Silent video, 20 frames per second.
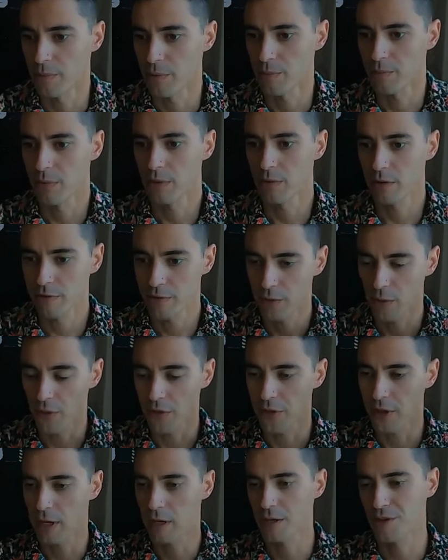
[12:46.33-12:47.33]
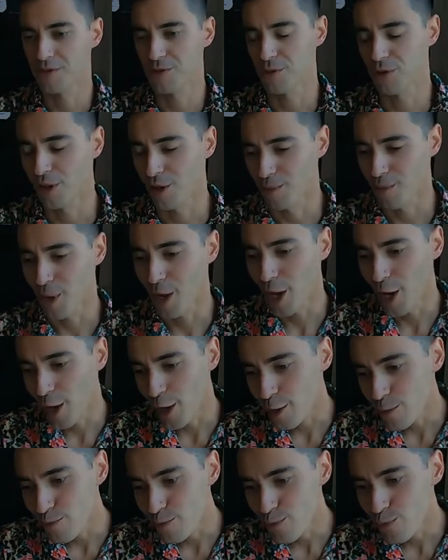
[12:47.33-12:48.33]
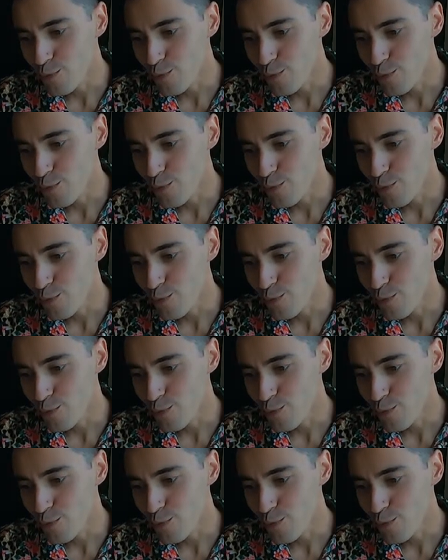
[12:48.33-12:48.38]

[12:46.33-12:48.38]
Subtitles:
the beautiful thing is you're like, man,